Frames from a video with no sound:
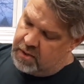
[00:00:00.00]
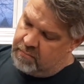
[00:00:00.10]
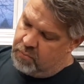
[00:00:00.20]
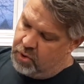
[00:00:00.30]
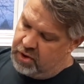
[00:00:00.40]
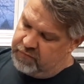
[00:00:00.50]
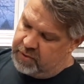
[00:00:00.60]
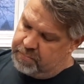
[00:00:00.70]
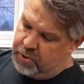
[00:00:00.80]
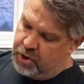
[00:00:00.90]
more of
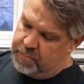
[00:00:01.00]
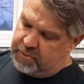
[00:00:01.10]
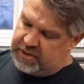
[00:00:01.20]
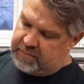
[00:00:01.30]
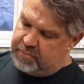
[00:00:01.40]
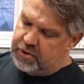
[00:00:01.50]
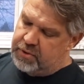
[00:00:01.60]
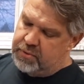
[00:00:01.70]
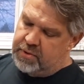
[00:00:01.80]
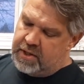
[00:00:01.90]
a purpley
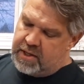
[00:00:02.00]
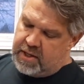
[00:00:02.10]
blue.